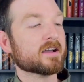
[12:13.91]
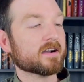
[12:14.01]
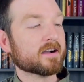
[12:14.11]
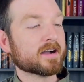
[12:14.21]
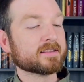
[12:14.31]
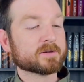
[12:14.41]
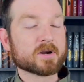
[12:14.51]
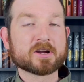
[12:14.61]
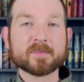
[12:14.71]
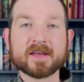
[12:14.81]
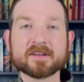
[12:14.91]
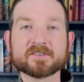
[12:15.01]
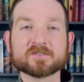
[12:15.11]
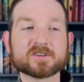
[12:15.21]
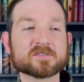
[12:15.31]
highly recommend if
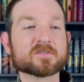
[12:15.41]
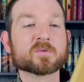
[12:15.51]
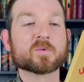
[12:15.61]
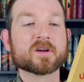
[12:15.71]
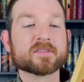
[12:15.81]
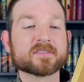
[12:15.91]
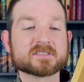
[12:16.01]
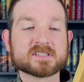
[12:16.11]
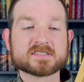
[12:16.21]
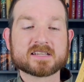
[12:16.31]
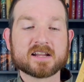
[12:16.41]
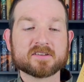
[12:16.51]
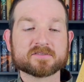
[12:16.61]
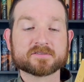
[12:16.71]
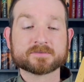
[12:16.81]
you're looking for one, just kind
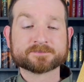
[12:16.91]
of,